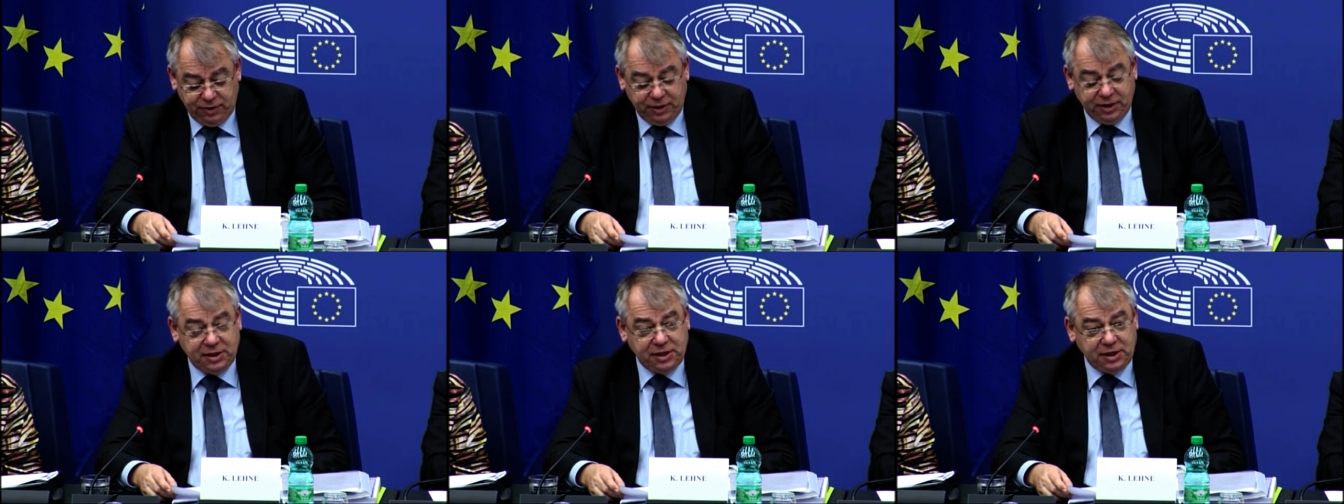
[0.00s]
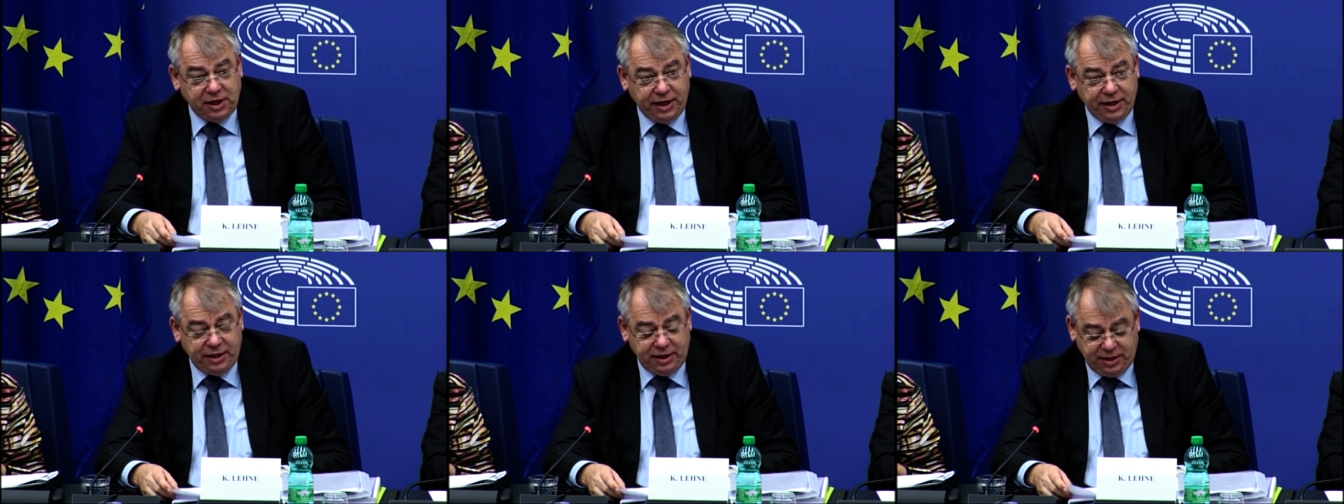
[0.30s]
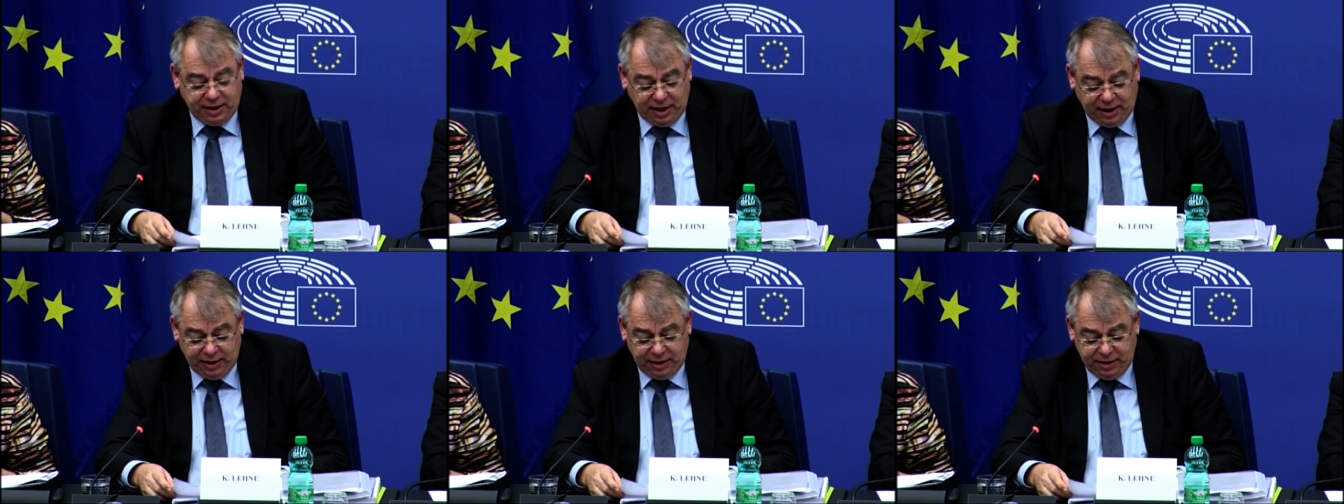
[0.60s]
And so,
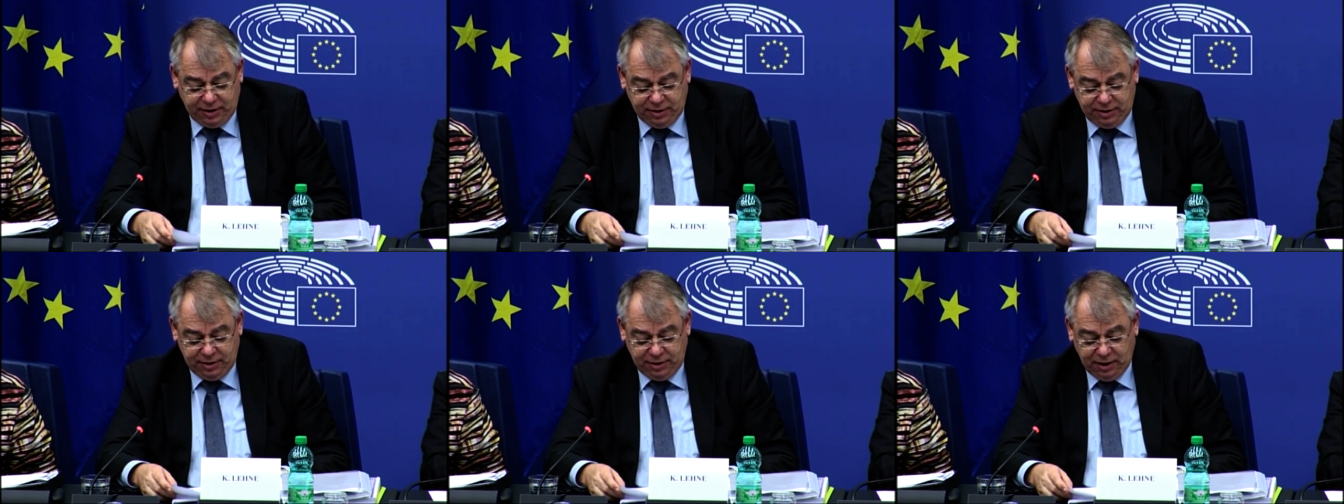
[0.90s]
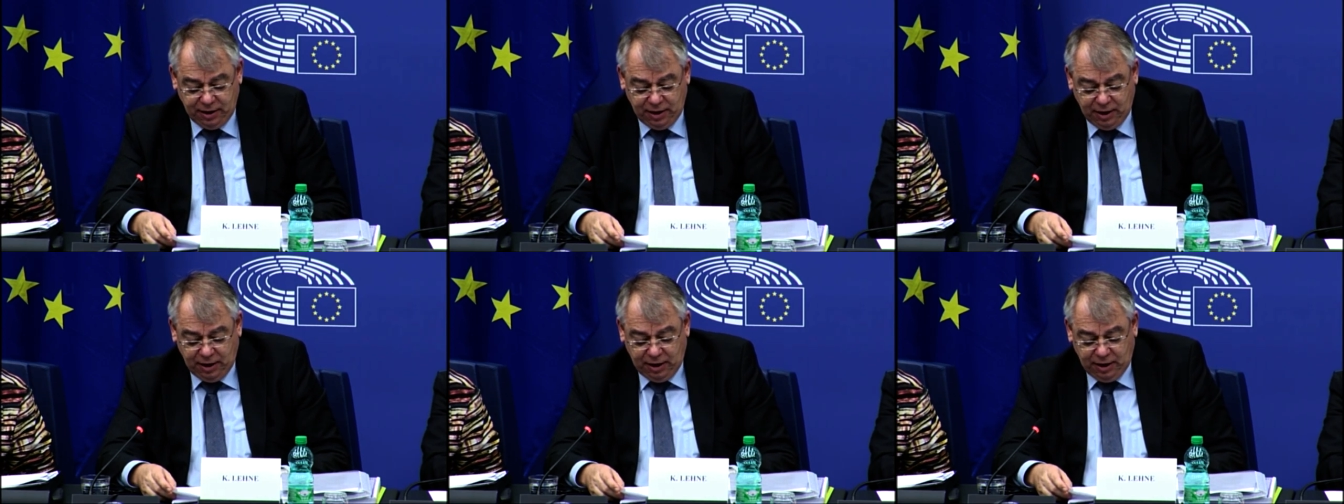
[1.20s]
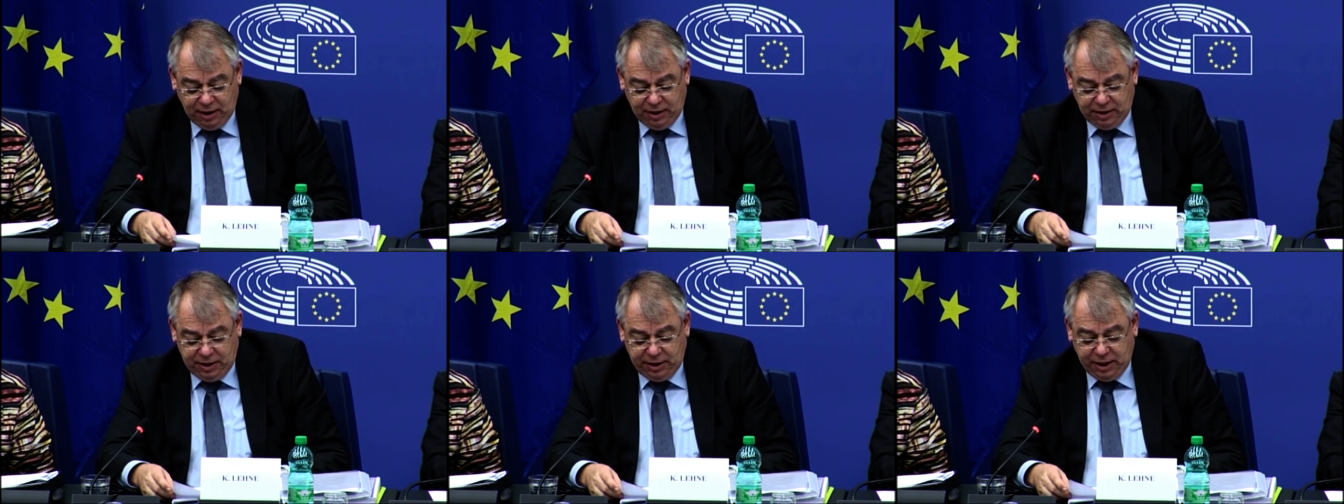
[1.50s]
as President of the
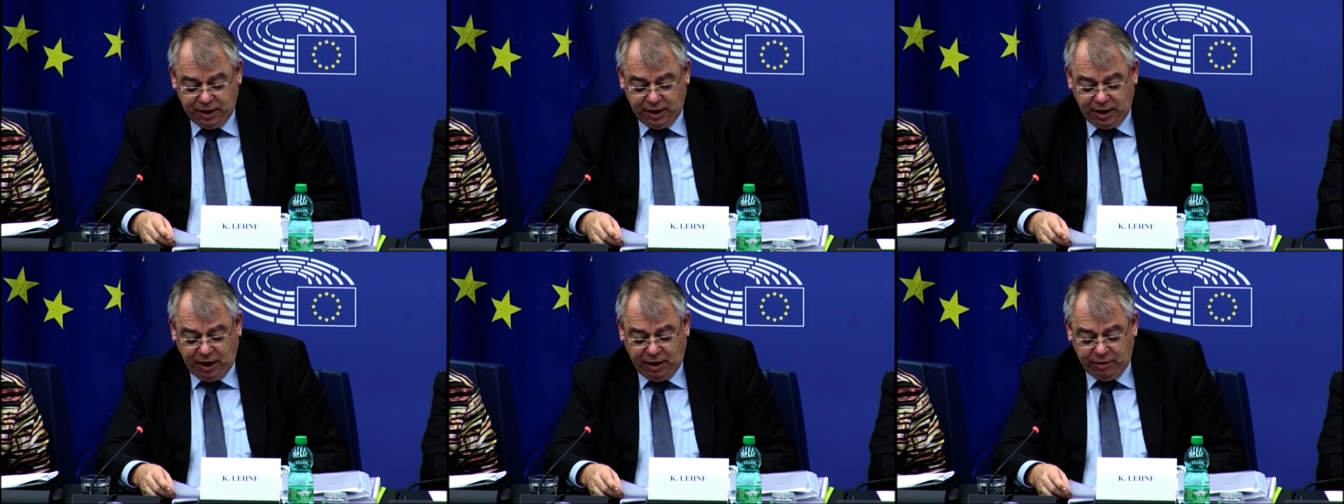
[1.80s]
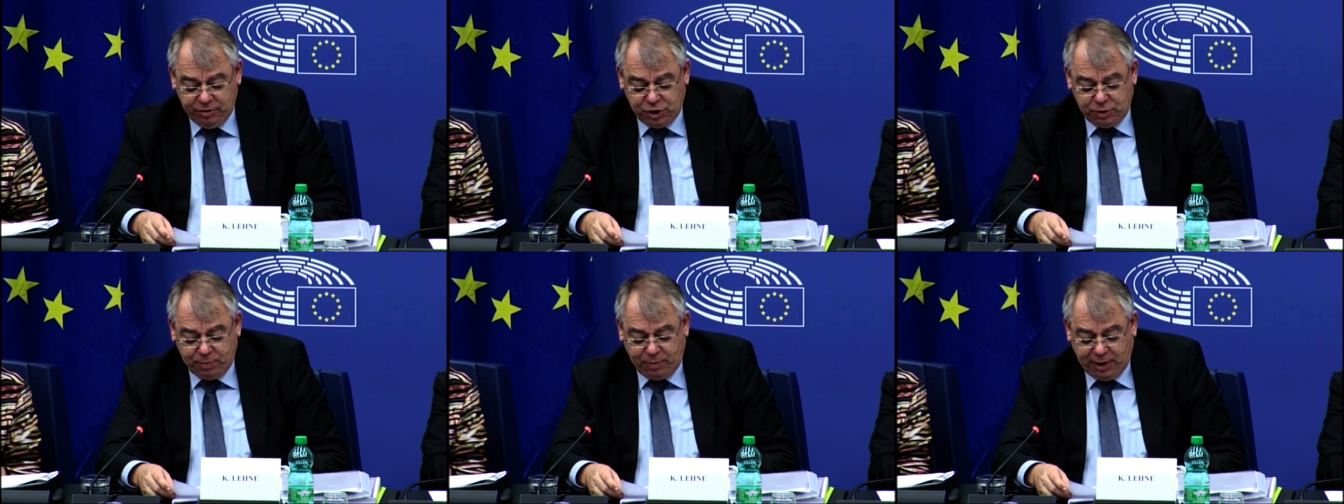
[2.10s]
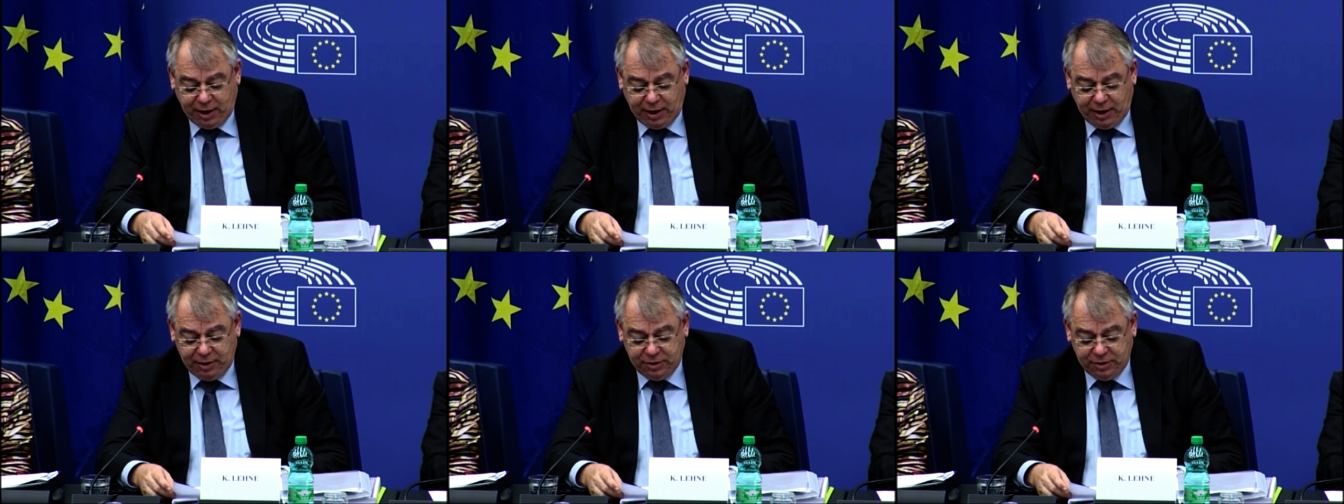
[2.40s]
Court of Auditors,